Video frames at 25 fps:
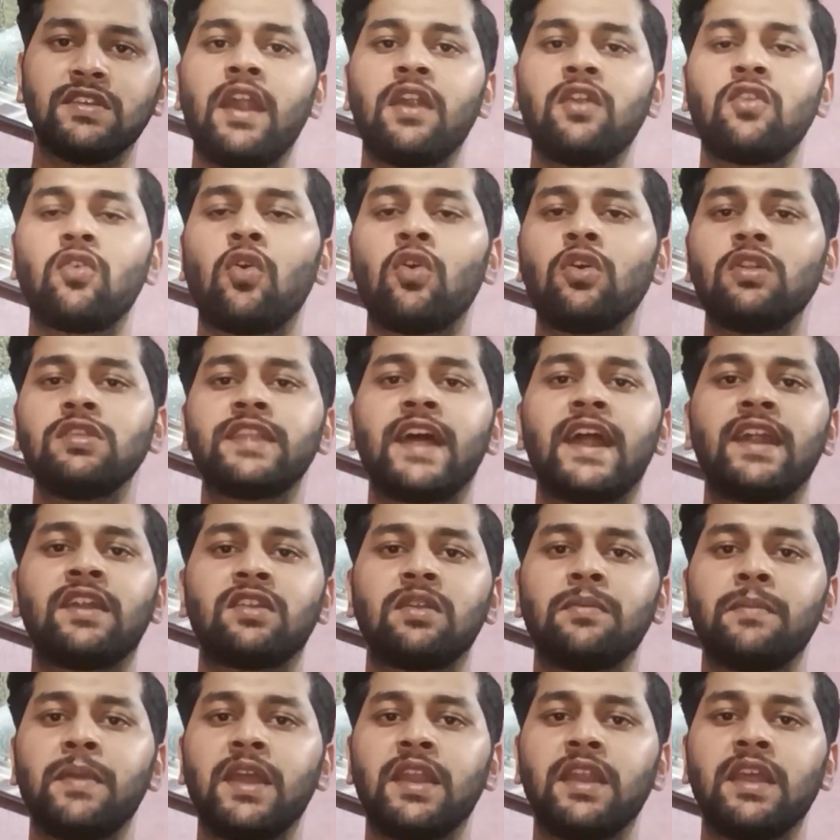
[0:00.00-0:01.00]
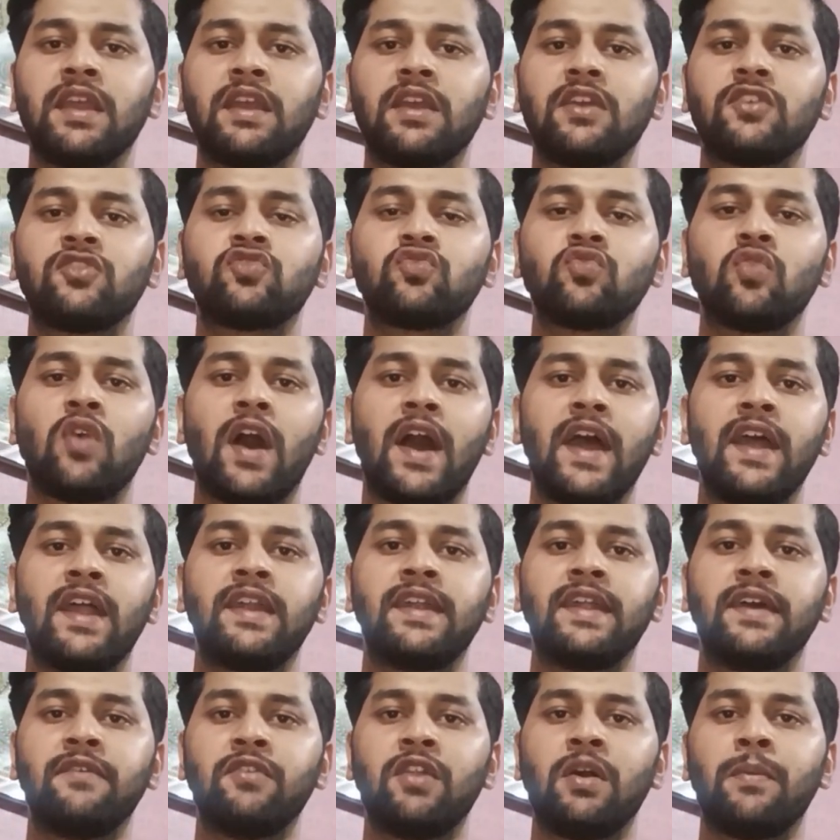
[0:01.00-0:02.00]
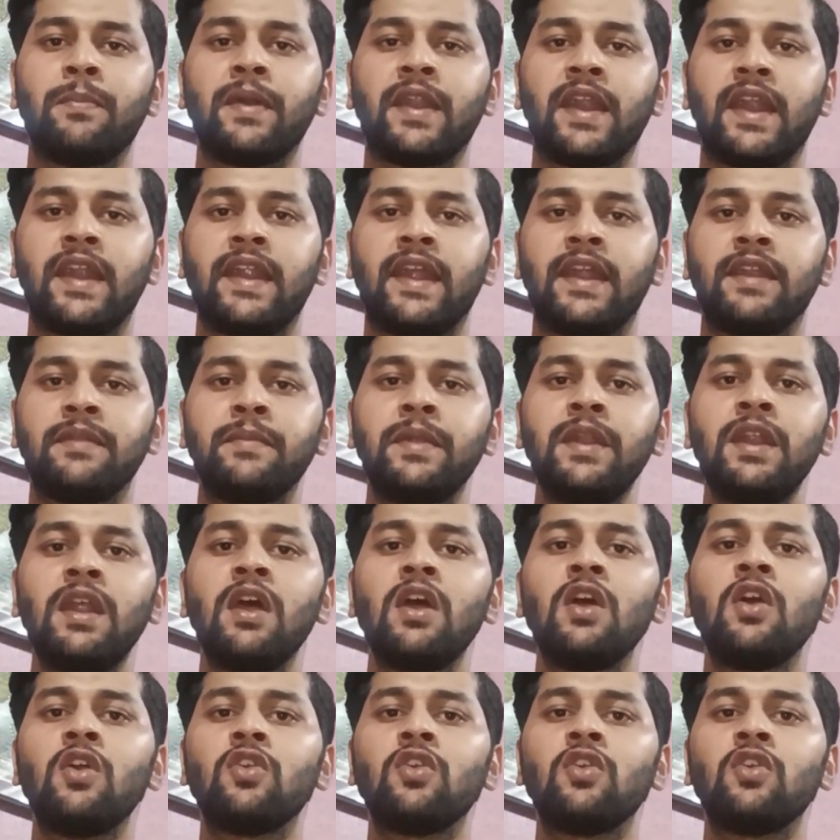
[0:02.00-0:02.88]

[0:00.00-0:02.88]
and all that remaining is to hire developer and admin